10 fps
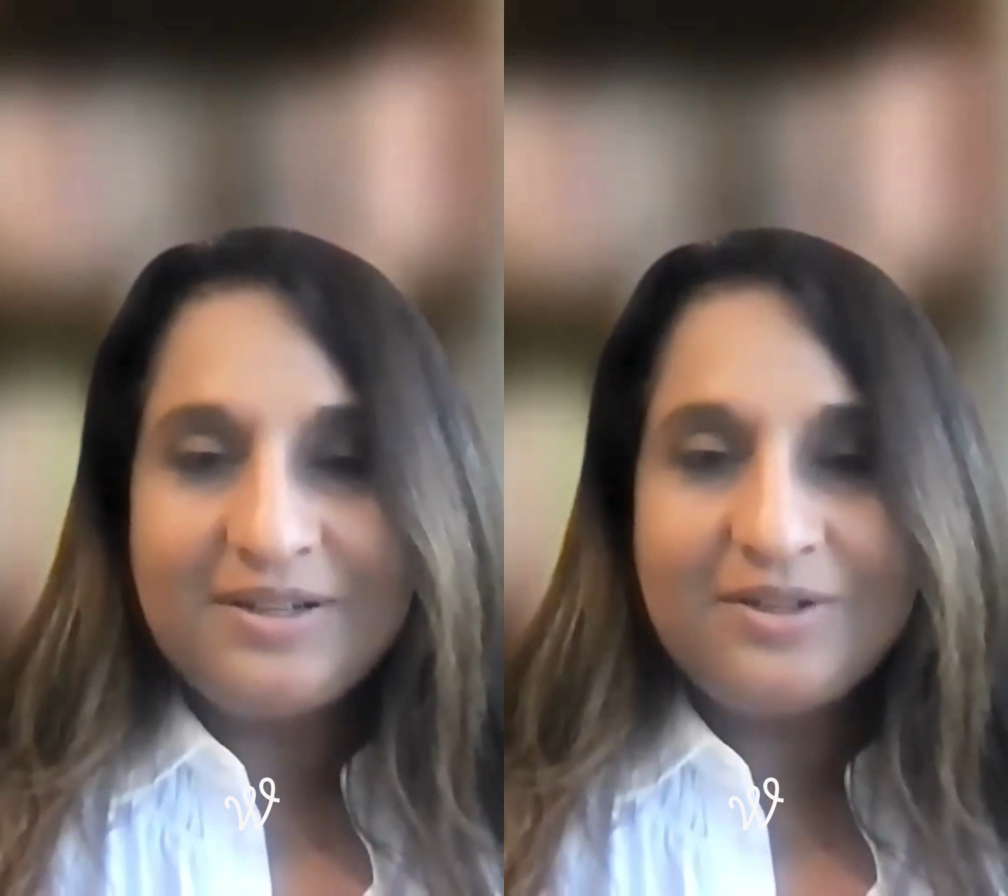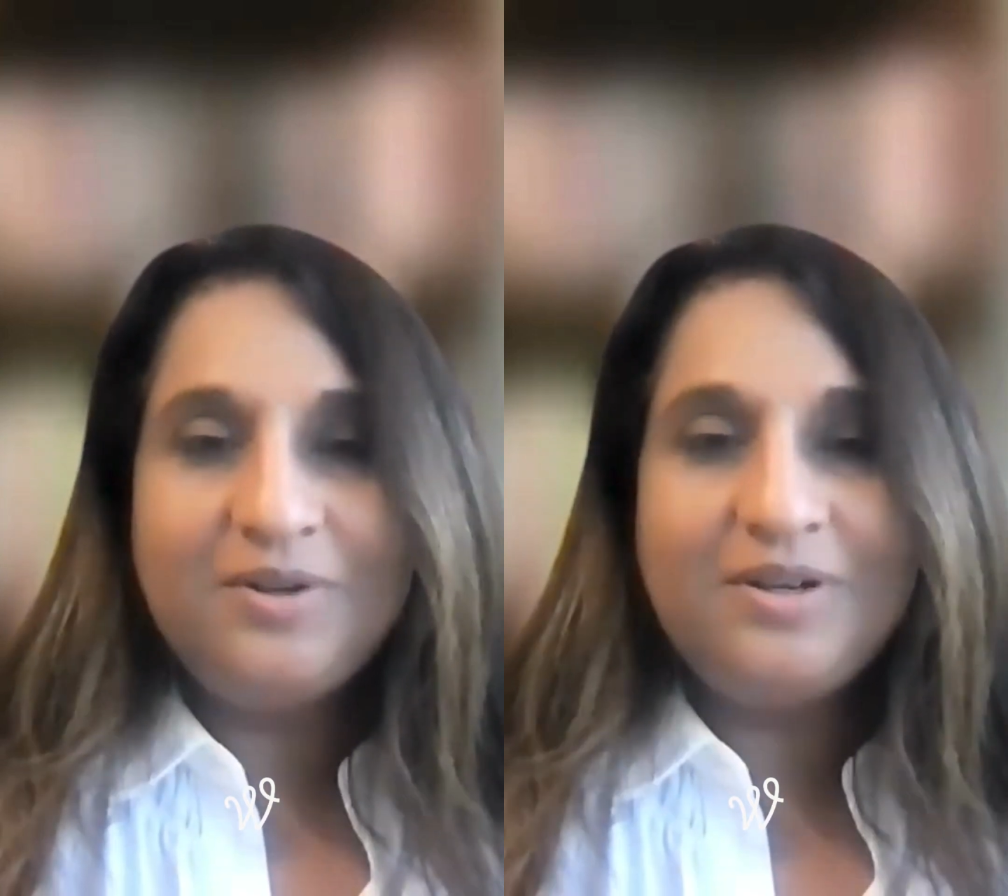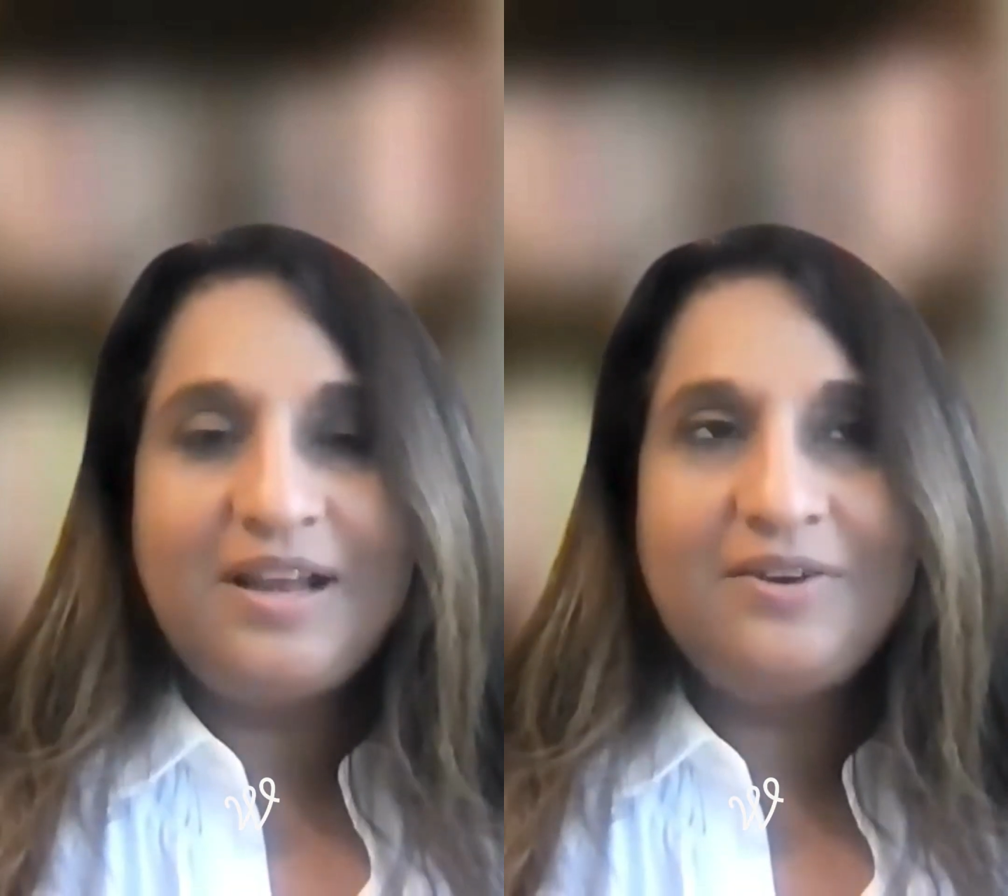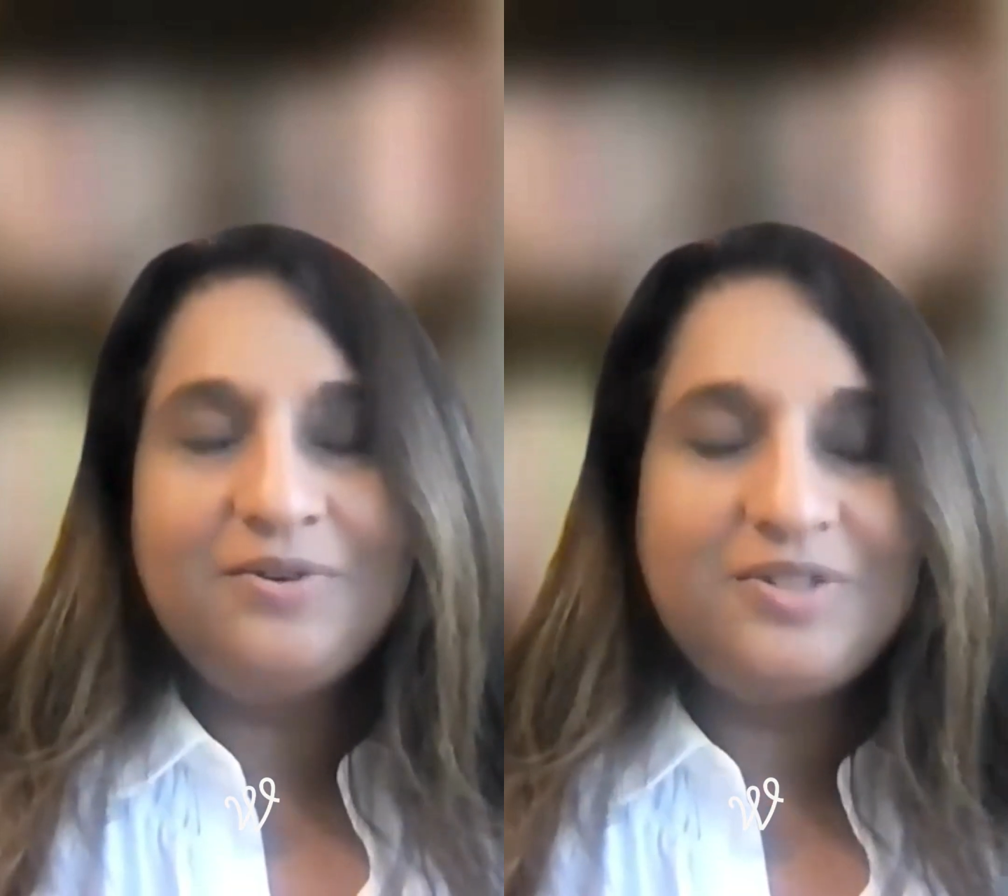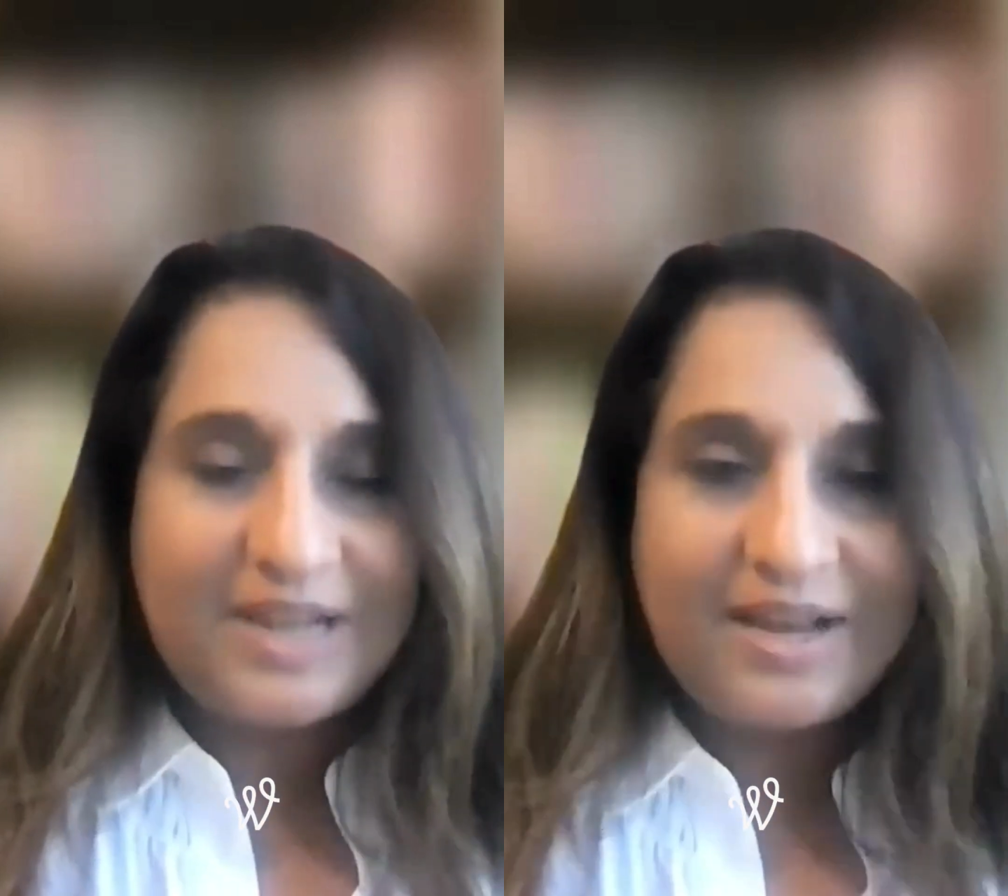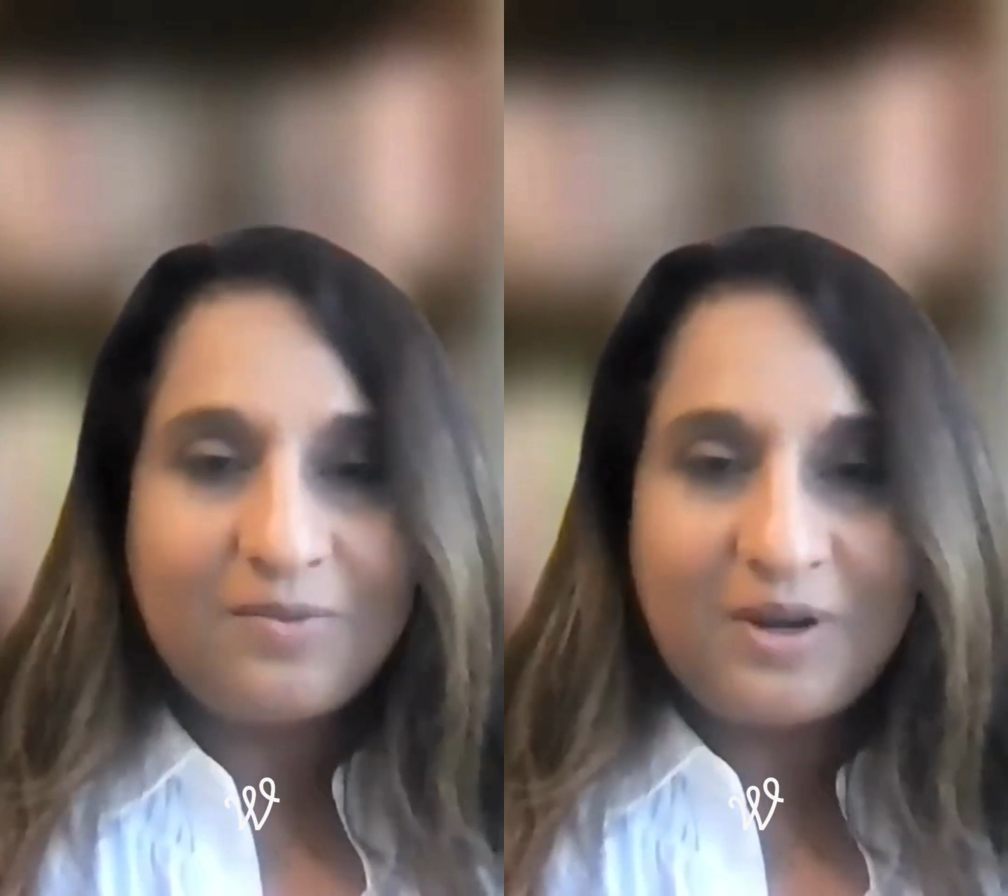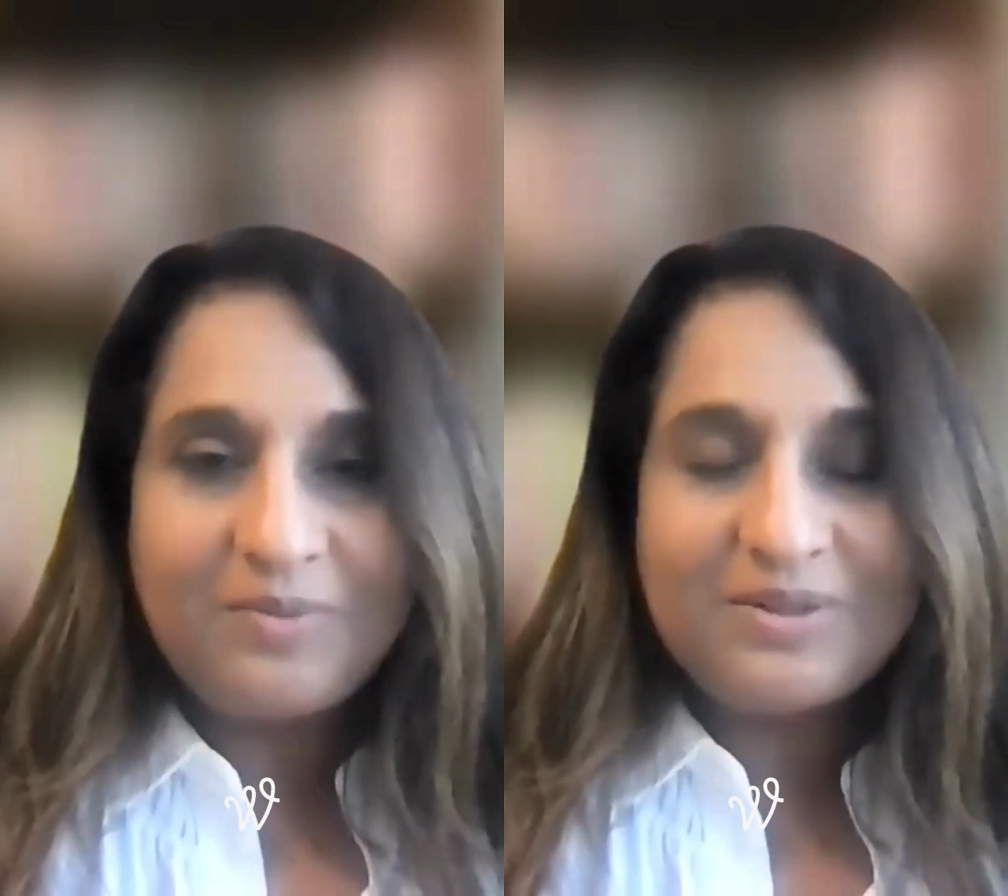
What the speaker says: could understand what it